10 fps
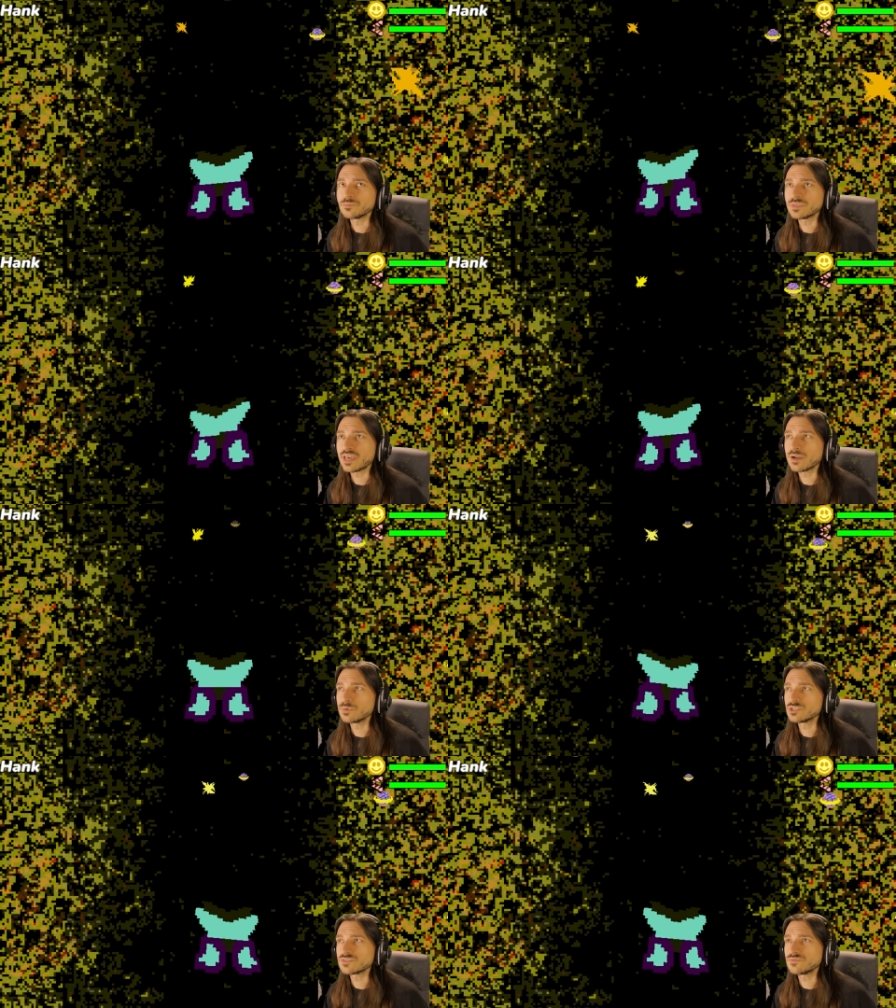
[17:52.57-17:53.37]
Yeah,
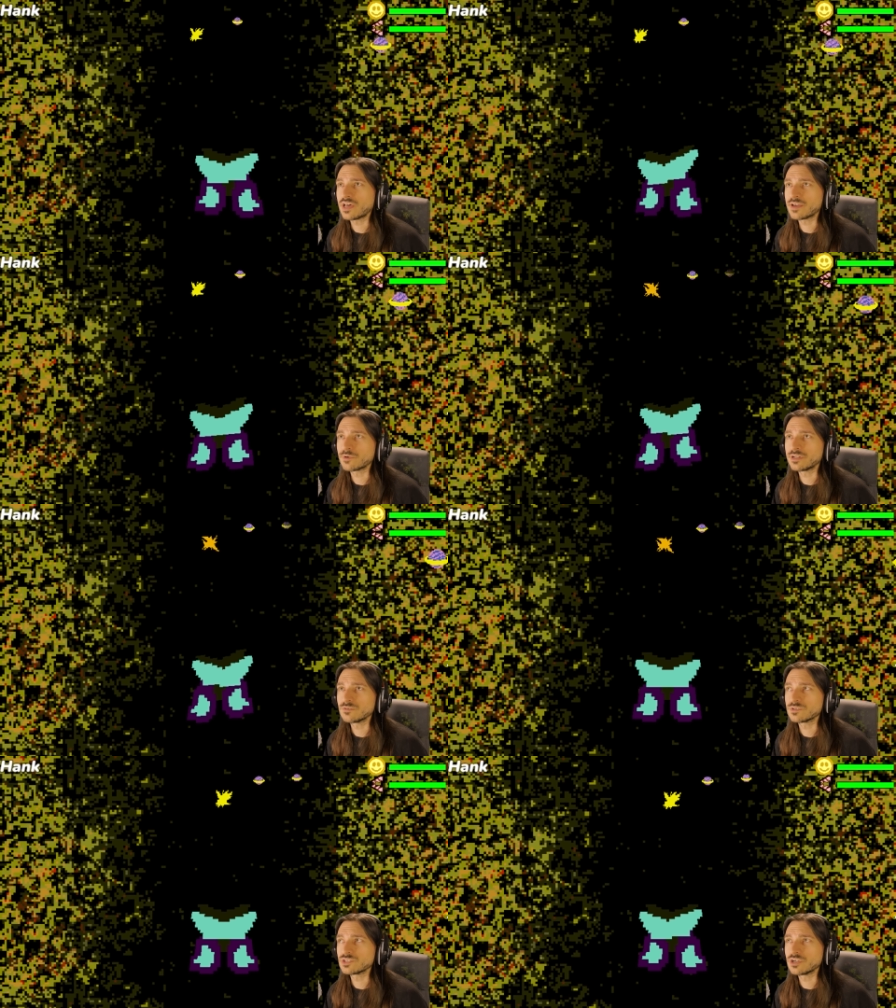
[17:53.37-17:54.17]
we're just flying right
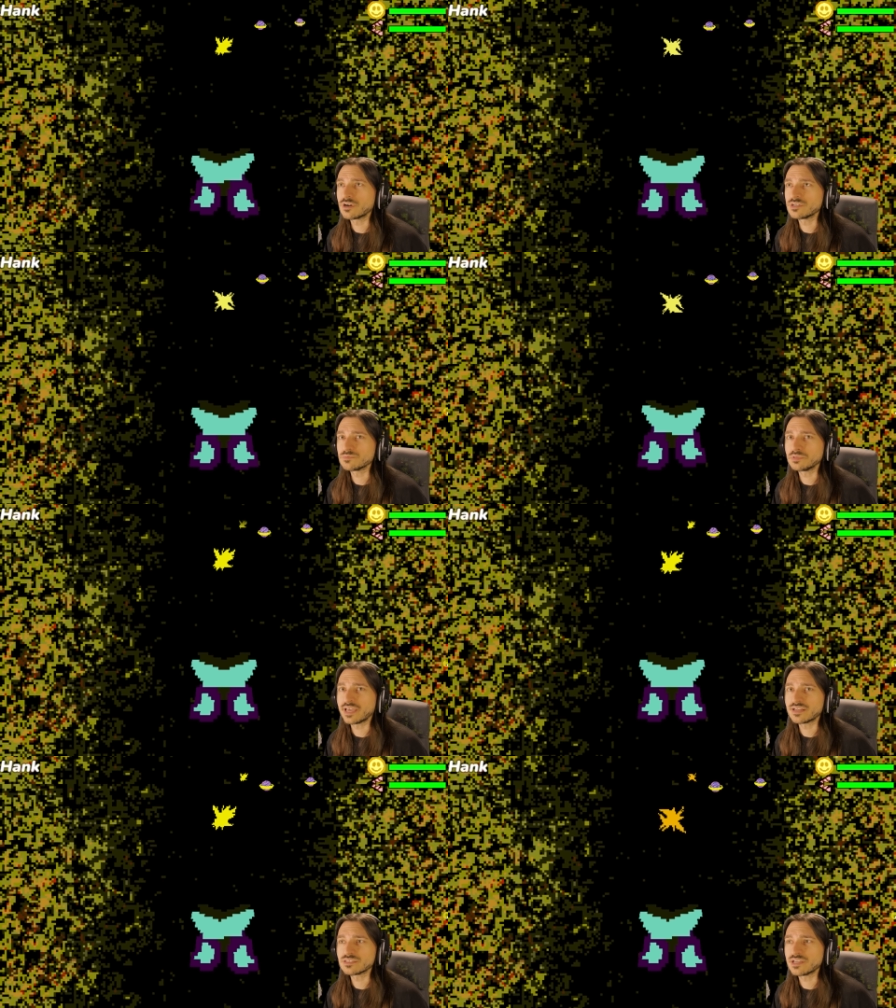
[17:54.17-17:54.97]
over stars and
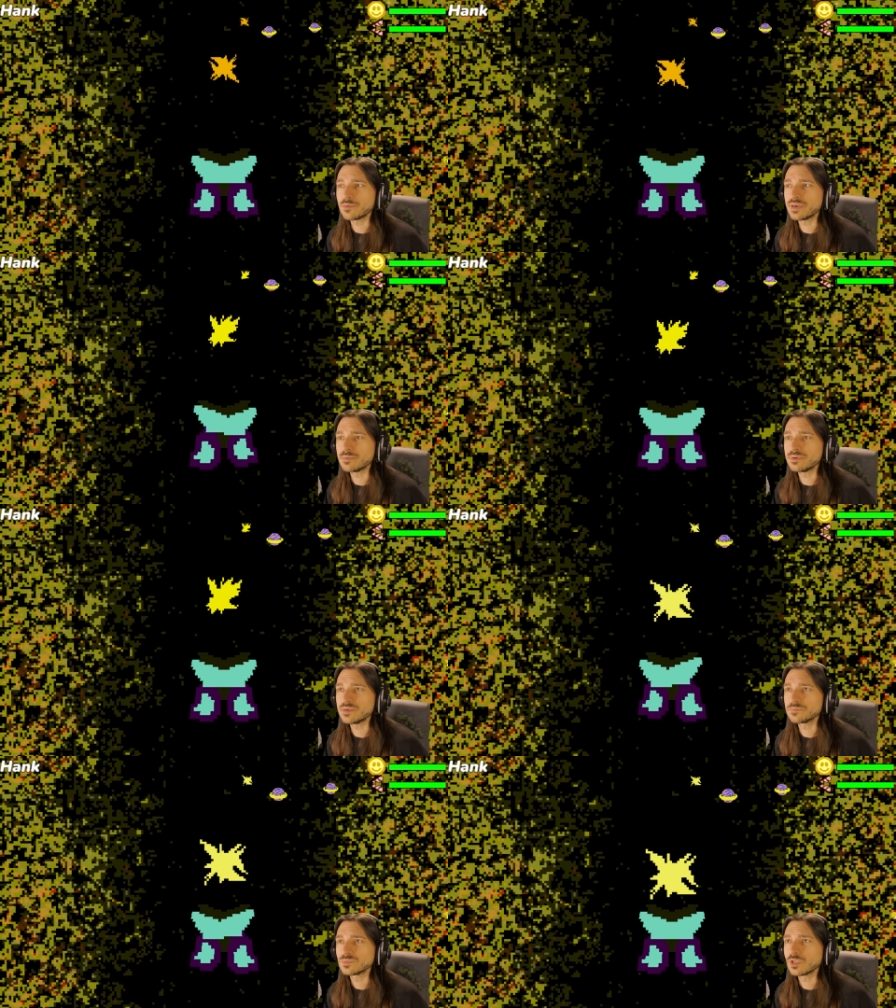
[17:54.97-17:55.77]
planets now, baby.
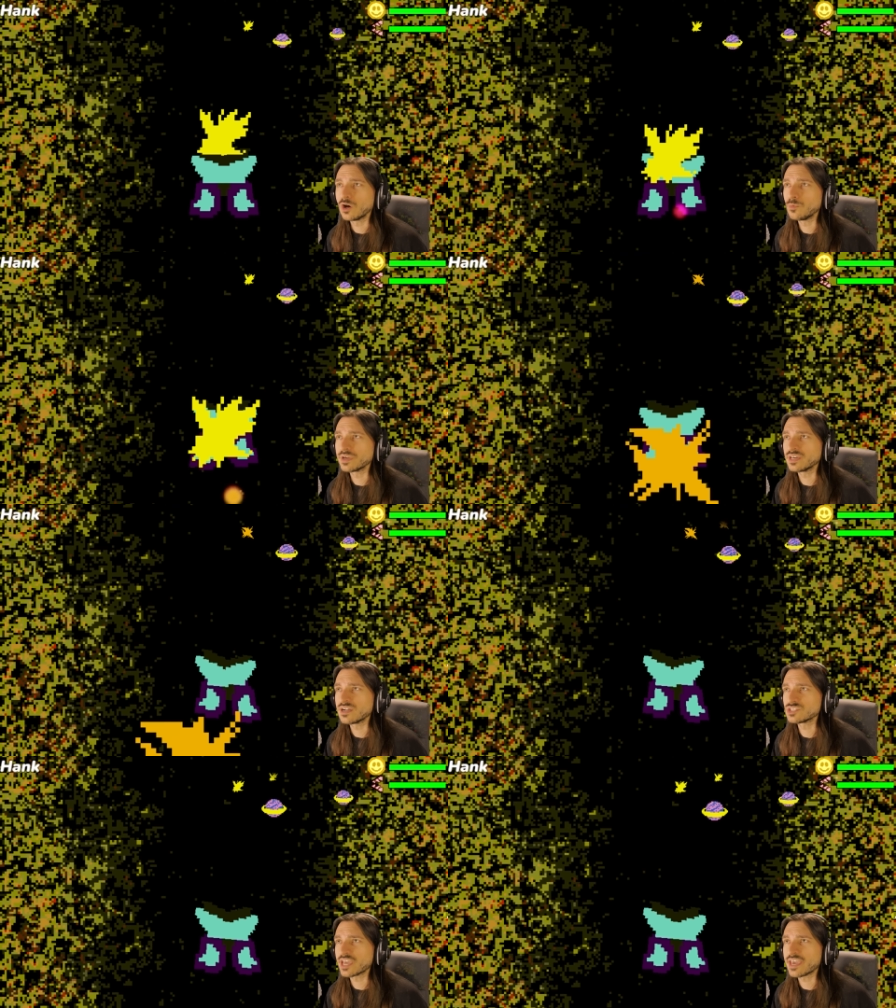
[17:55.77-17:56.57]
Oh my
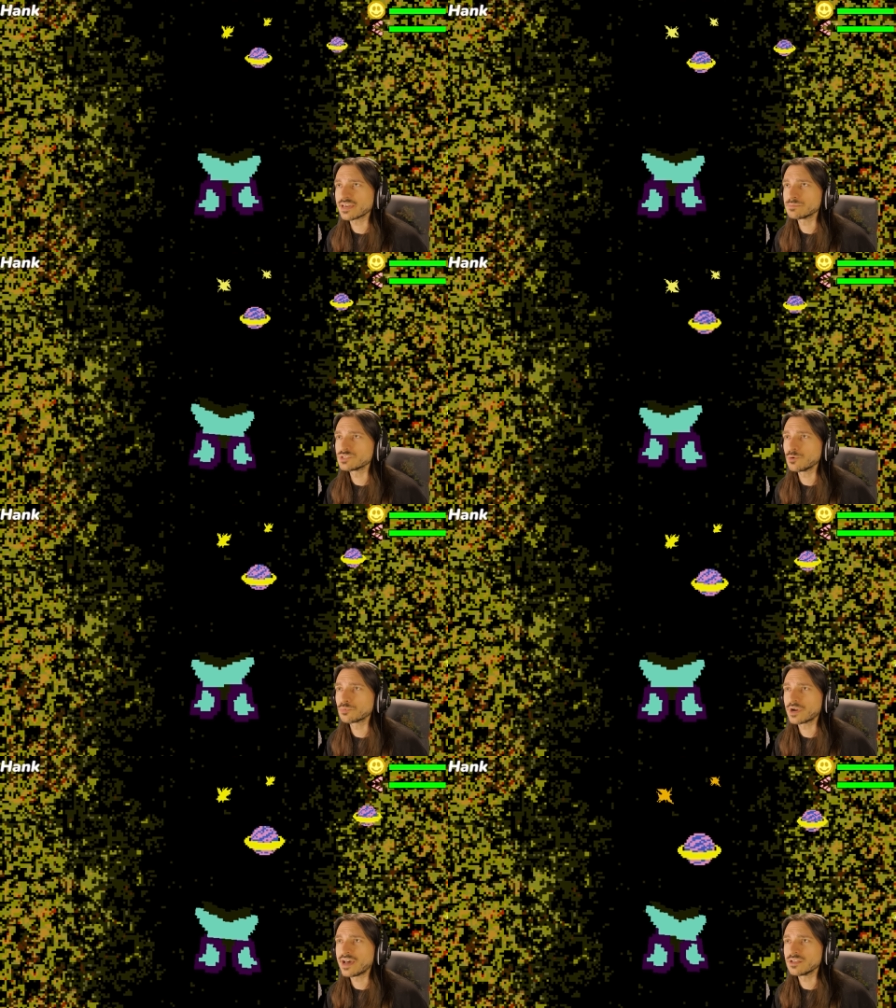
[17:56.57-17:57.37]
gosh, Hank, I'm so
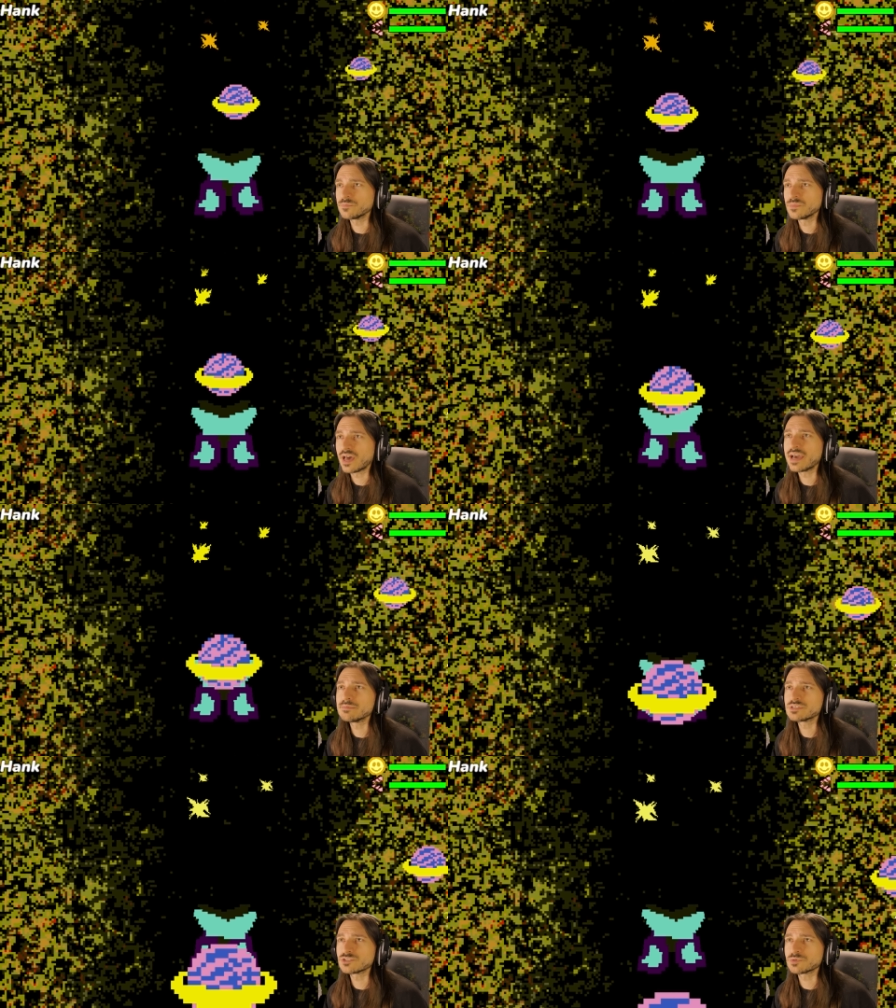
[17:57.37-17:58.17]
proud. I
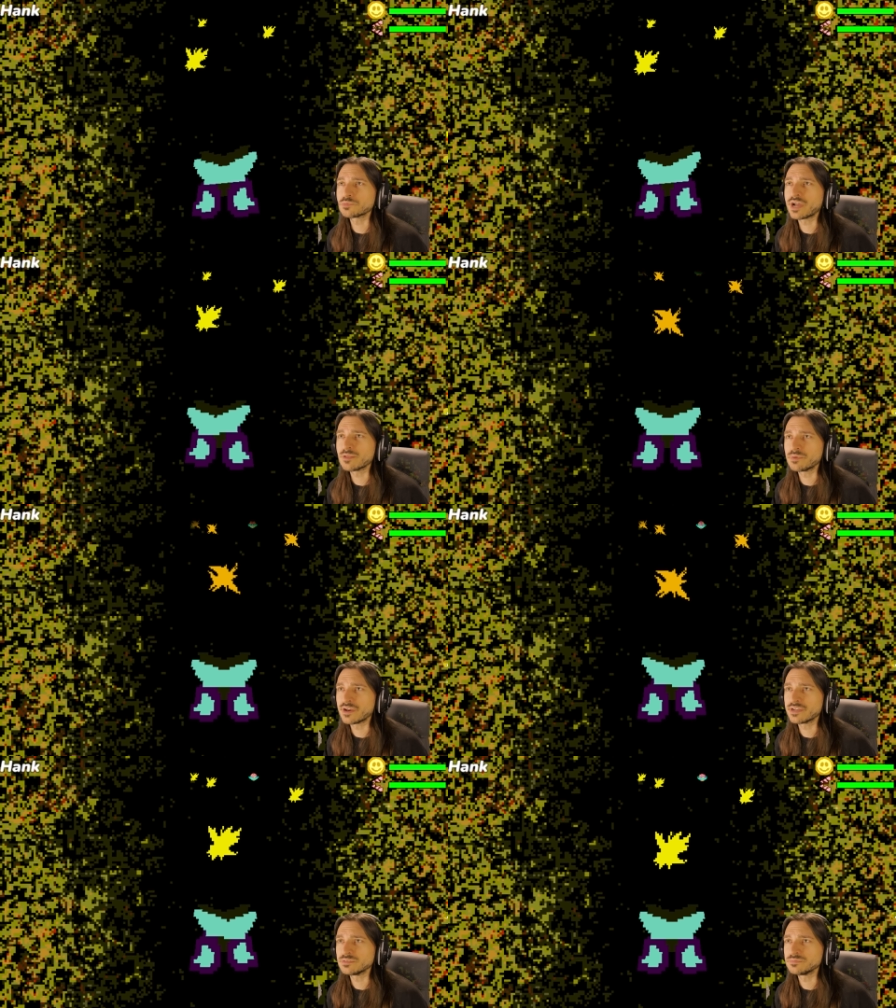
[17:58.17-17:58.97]
am such a proud
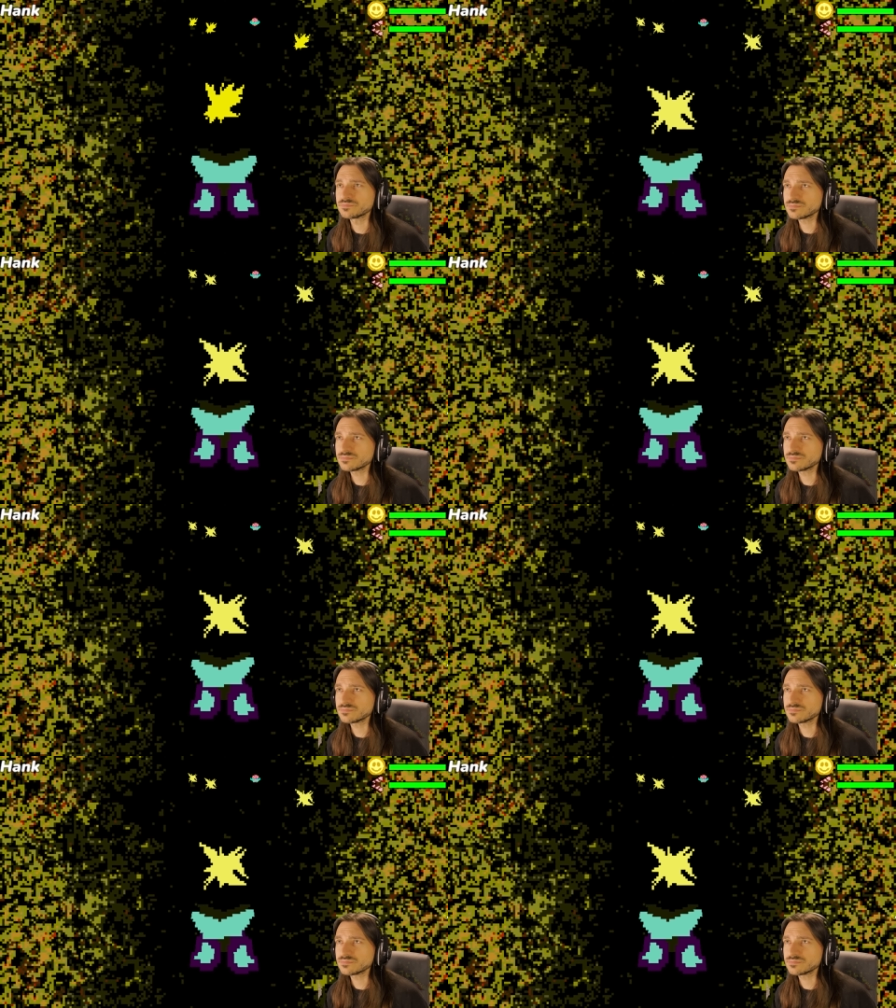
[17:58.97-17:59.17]
parent.